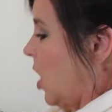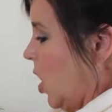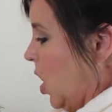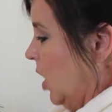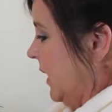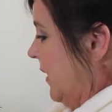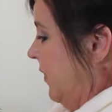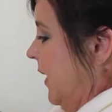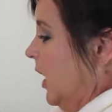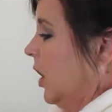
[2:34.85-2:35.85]
of all in
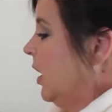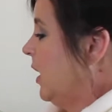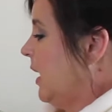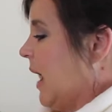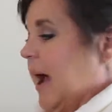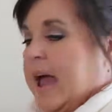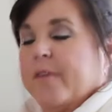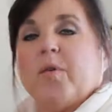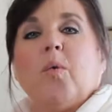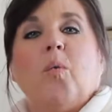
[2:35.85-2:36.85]
there. I
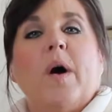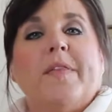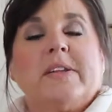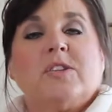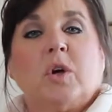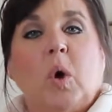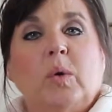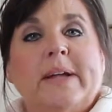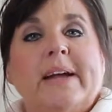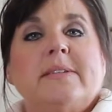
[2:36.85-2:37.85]
have one that's the
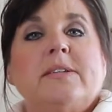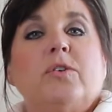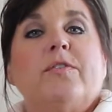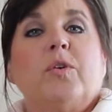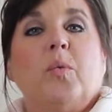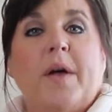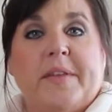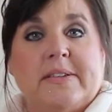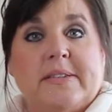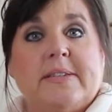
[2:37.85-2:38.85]
gold and silver, one
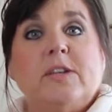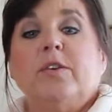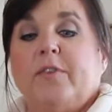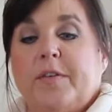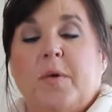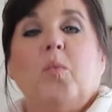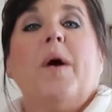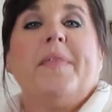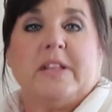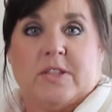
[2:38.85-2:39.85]
that's the silver, and then
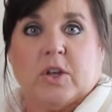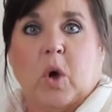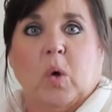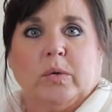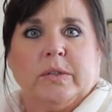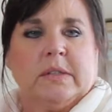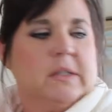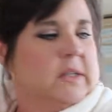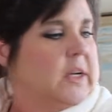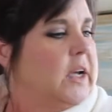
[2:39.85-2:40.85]
one that's the gold.
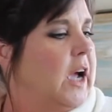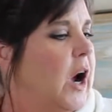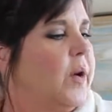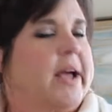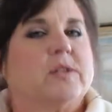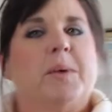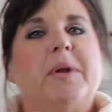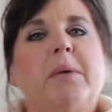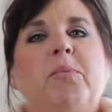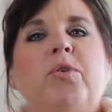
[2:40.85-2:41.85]
Okay, so I'm
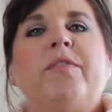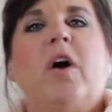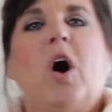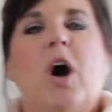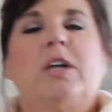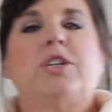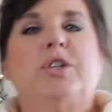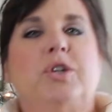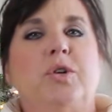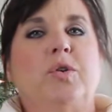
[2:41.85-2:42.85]
gonna move on
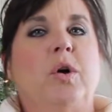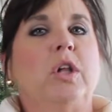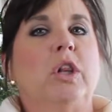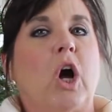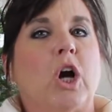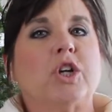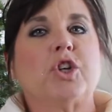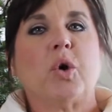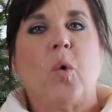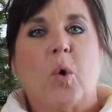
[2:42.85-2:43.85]
to
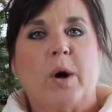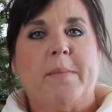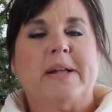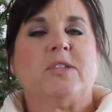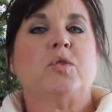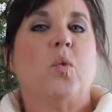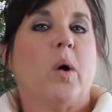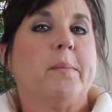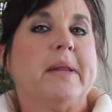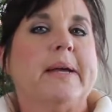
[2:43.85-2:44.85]
larger ornaments.
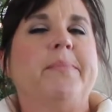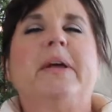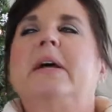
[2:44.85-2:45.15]
Normally,